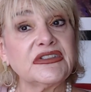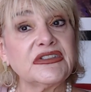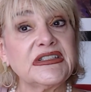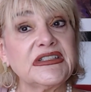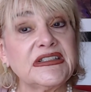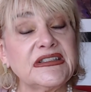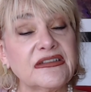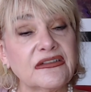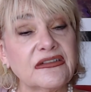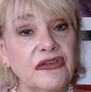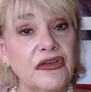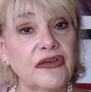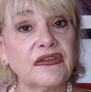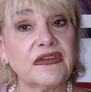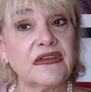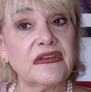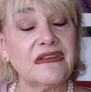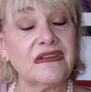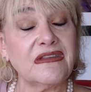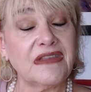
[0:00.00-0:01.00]

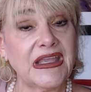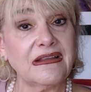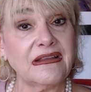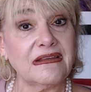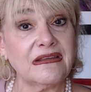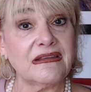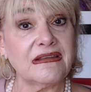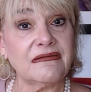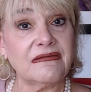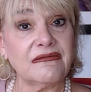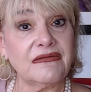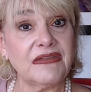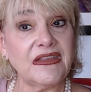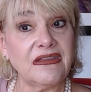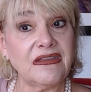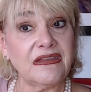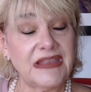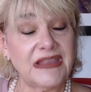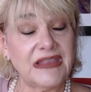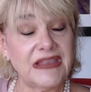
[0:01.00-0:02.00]
discloses things
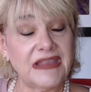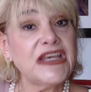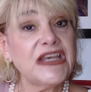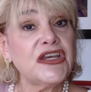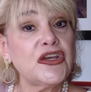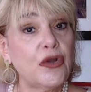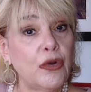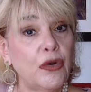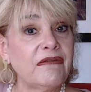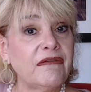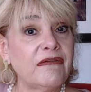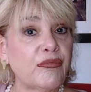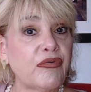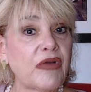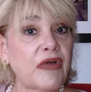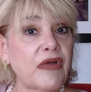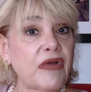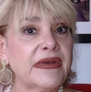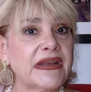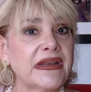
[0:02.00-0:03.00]
that they know of the
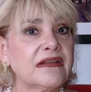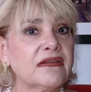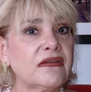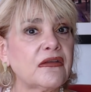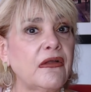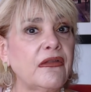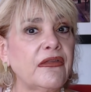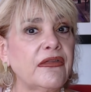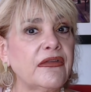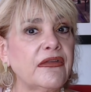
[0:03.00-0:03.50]
property, is all the